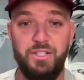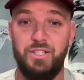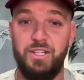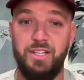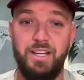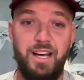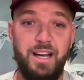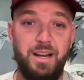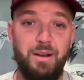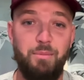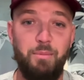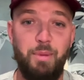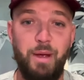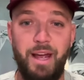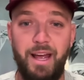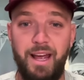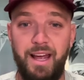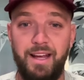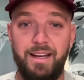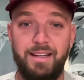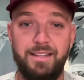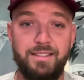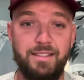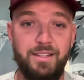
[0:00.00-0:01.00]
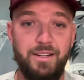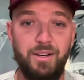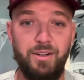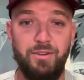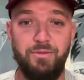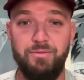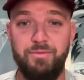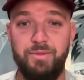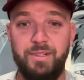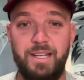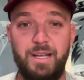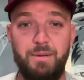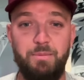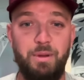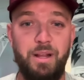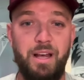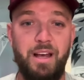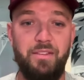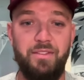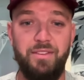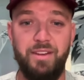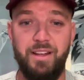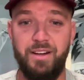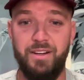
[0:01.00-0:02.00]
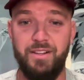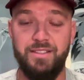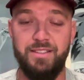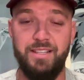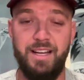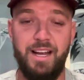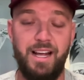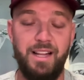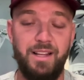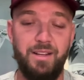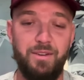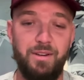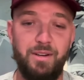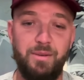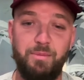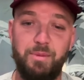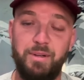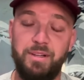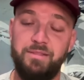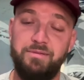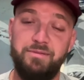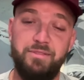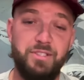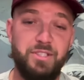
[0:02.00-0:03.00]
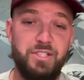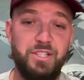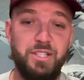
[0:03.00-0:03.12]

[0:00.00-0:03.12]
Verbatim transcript: she got a bag. So keep laughing at her salary, but